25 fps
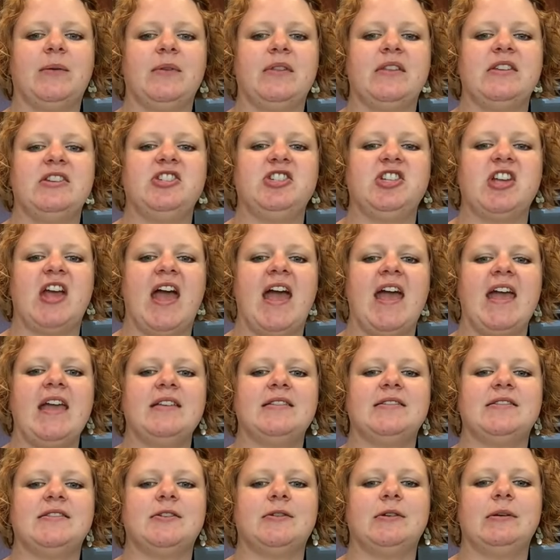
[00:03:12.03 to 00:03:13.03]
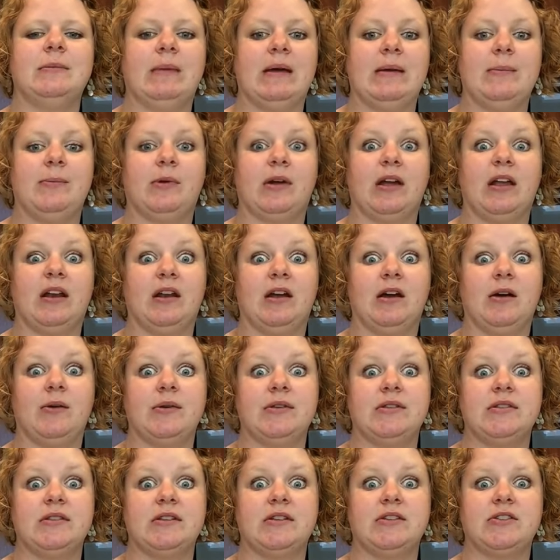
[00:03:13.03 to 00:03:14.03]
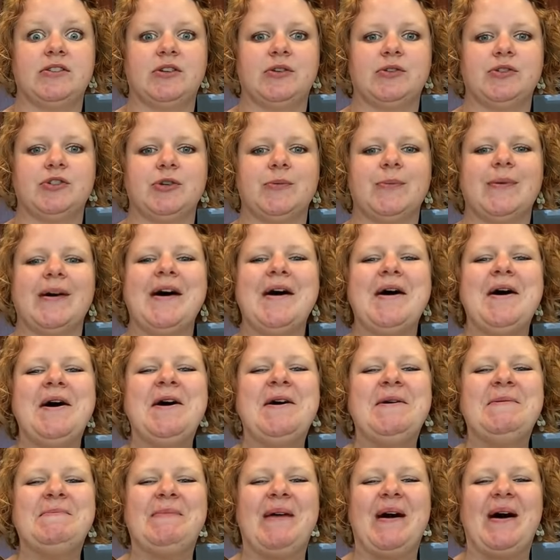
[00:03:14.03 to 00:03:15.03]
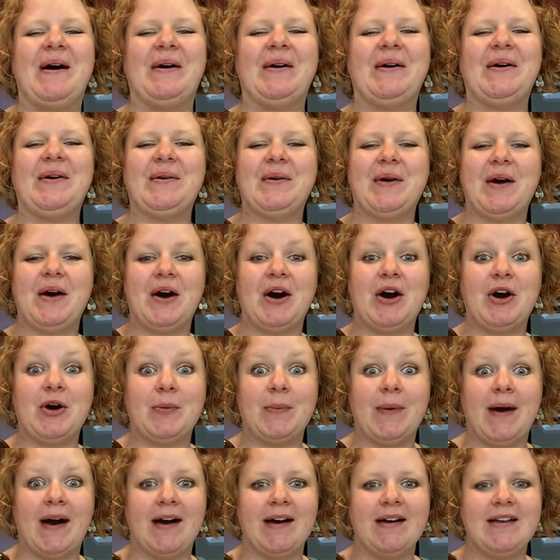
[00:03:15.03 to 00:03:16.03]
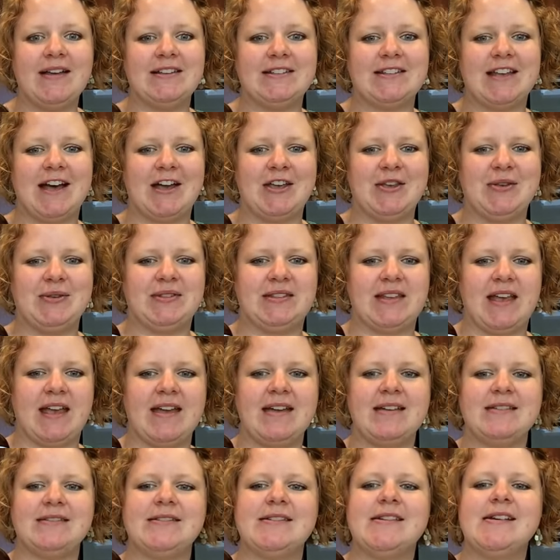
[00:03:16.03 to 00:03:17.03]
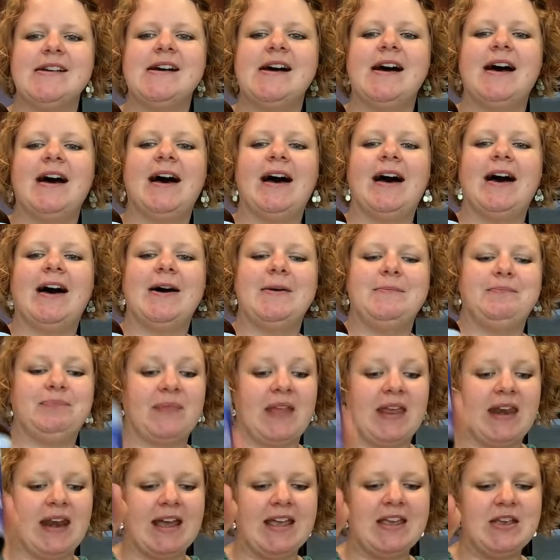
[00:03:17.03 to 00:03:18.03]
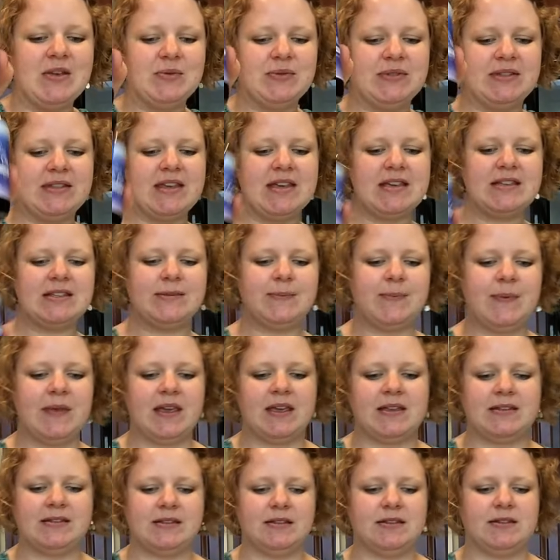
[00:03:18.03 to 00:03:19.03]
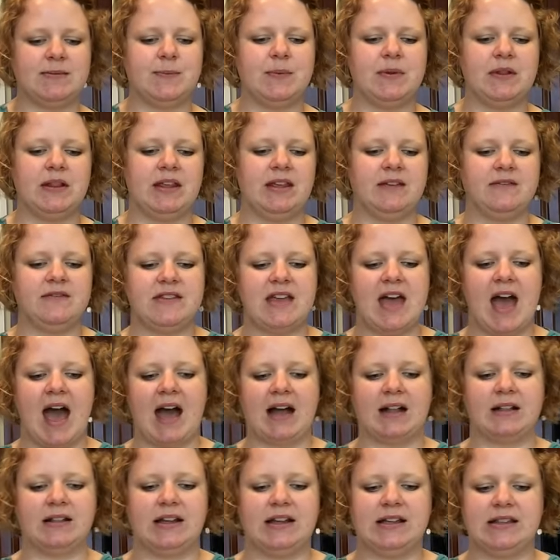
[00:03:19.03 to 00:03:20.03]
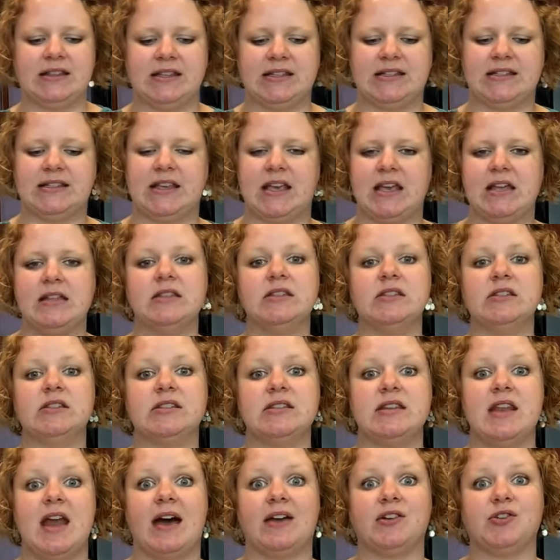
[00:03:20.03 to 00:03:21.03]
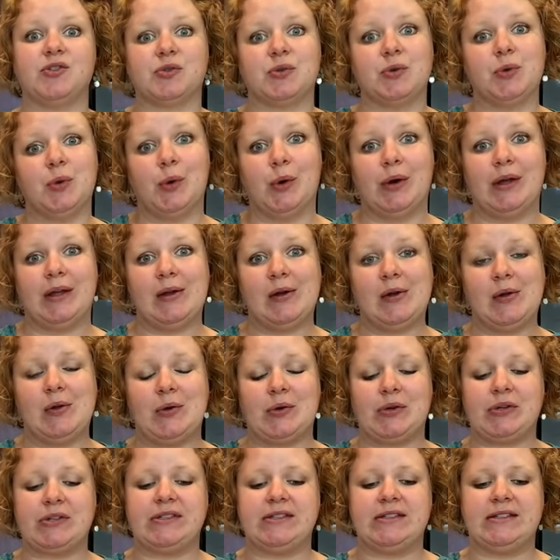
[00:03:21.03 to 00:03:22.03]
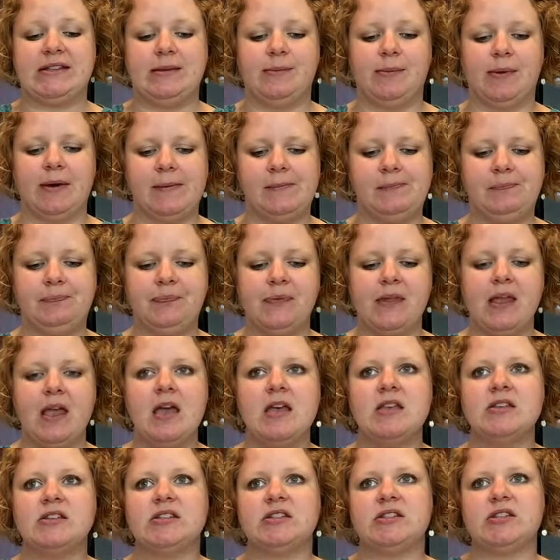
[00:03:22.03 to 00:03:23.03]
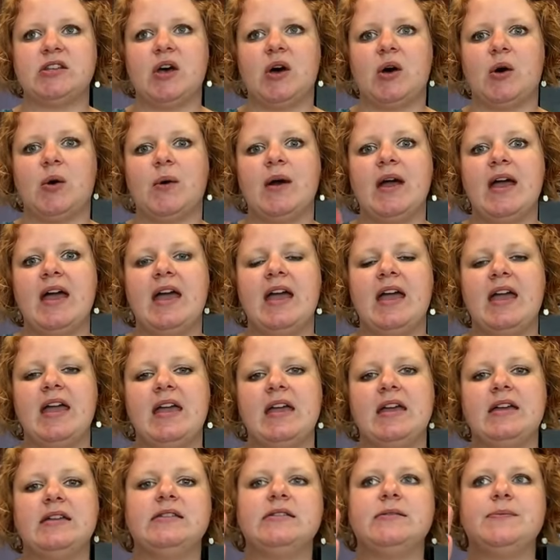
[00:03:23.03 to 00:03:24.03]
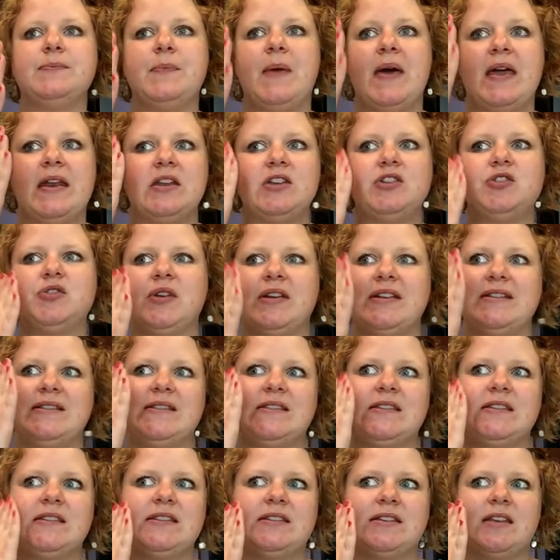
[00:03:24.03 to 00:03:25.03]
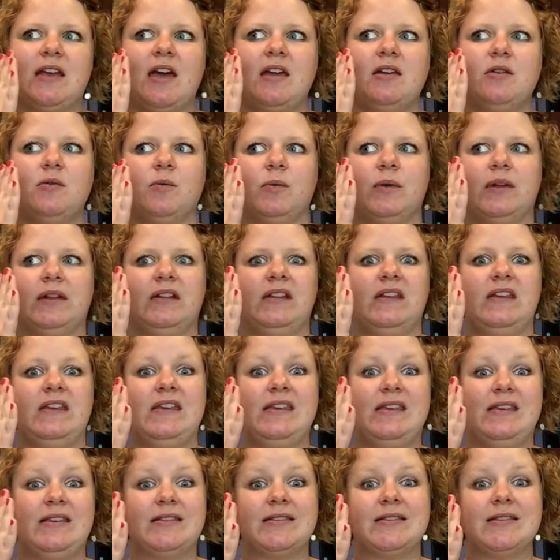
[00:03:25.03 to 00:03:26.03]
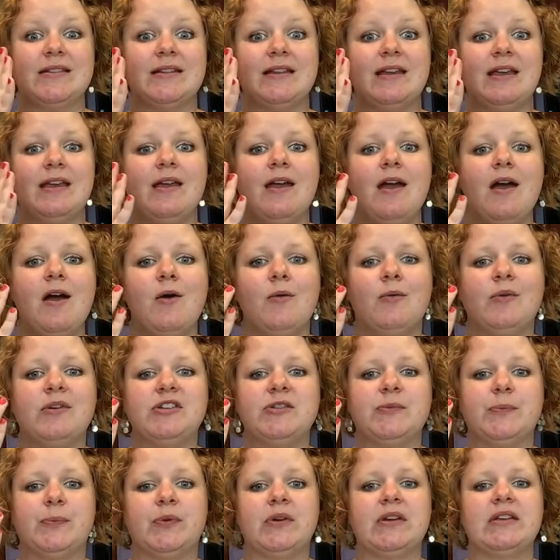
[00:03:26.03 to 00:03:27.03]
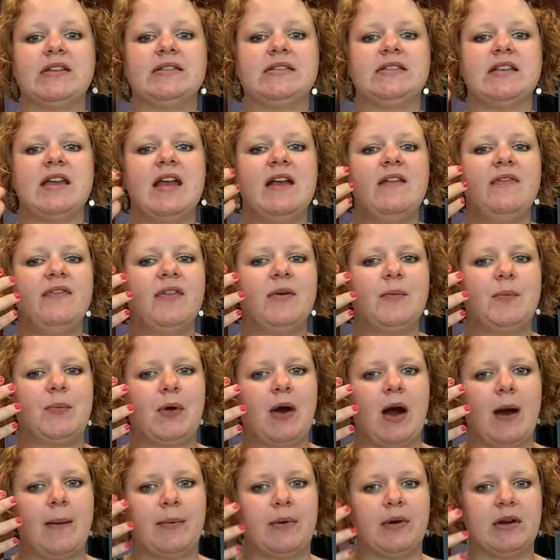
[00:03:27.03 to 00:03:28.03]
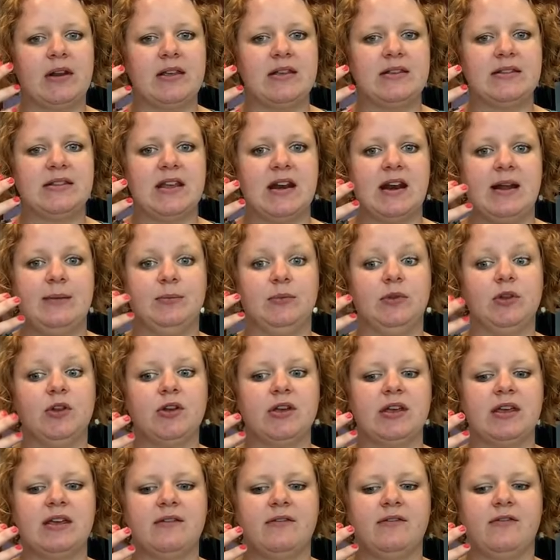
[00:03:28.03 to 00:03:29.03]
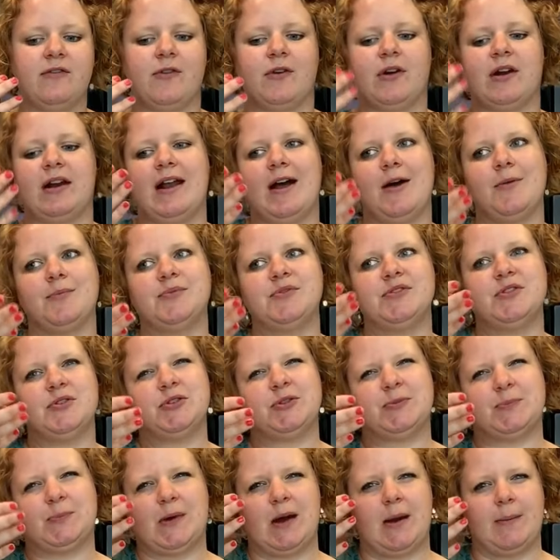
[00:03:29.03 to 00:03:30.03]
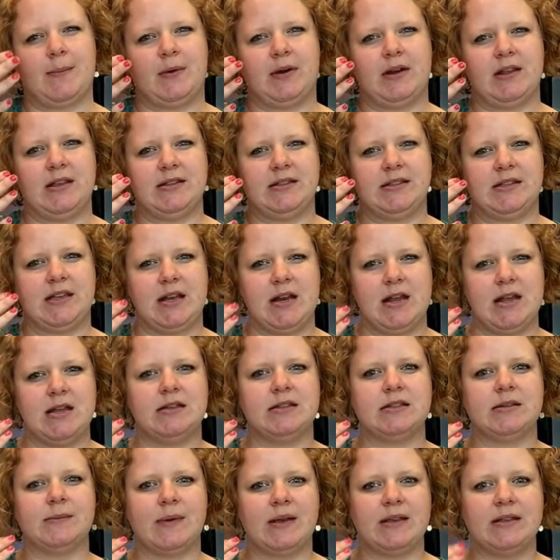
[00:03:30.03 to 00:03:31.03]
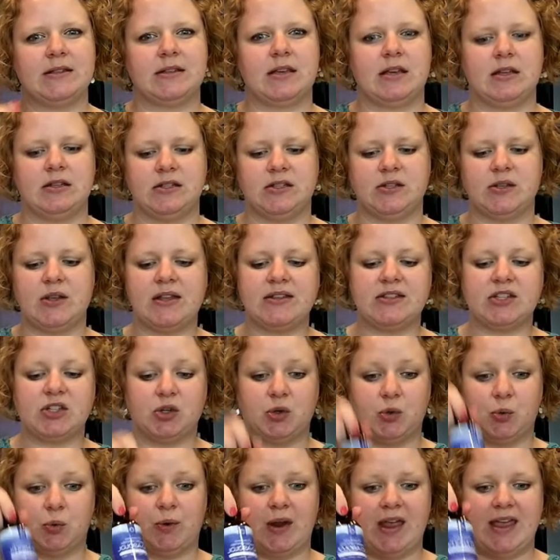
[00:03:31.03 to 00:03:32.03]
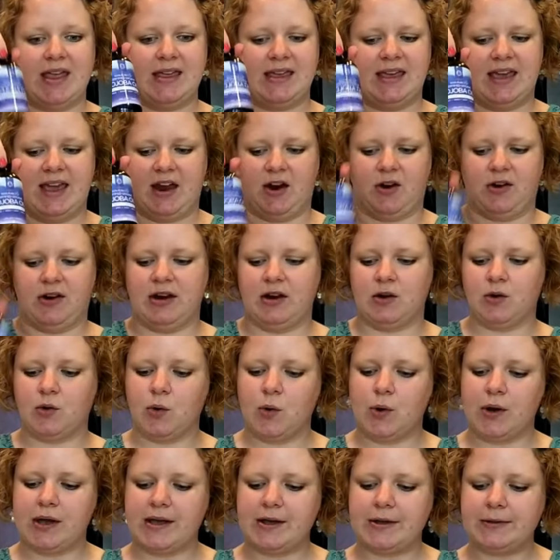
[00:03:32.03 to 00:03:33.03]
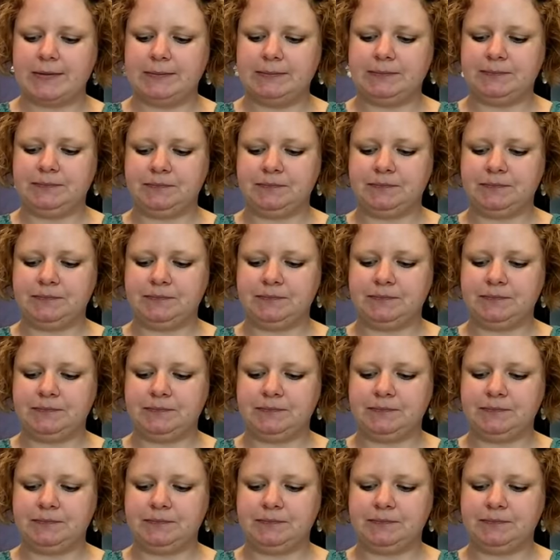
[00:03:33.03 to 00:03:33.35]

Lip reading: a J. So in my brain, I always think Jojoba, but Jojoba is how you say it. And I use this because it's believed to act like the skin's natural oil or sebum. So it penetrates the skin really easily, which brings in the properties that I'm looking for. It helps those properties get into my skin. So that's a great carrier oil.